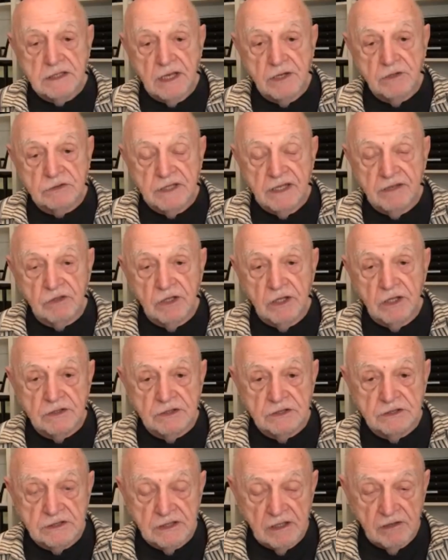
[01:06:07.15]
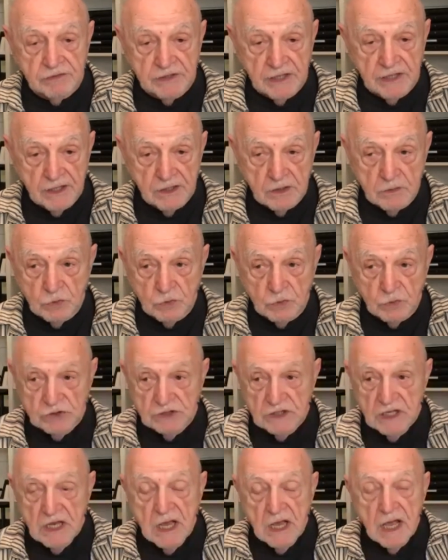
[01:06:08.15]
I used to have a lot of stuffed
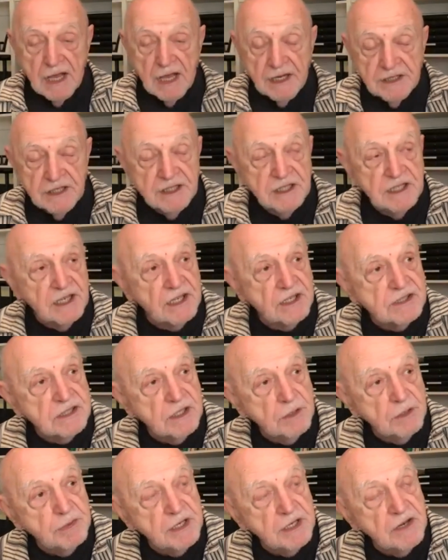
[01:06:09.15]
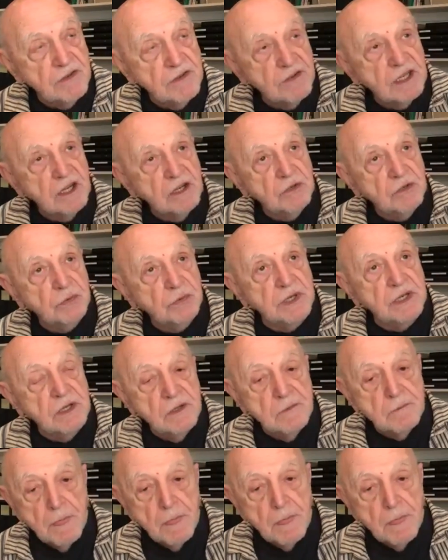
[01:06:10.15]
animals. I did an exhibit in the country.